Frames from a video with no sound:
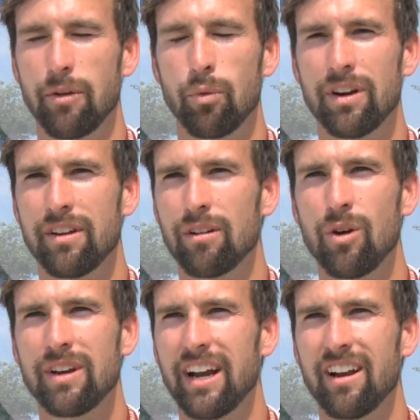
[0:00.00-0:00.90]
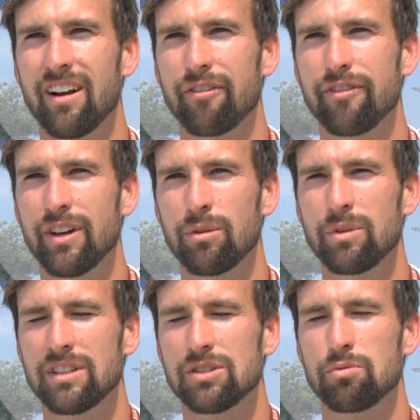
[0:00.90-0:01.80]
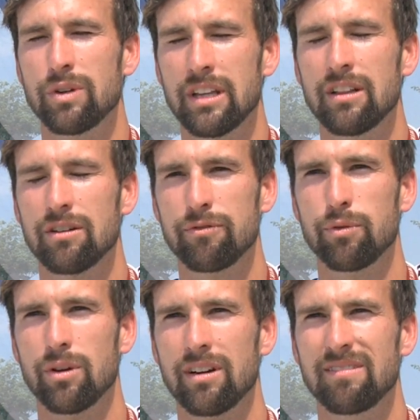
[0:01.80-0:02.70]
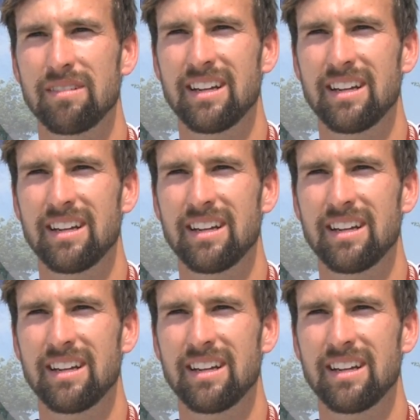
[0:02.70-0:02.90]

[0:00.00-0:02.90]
and where they're located on a field. We just really looked for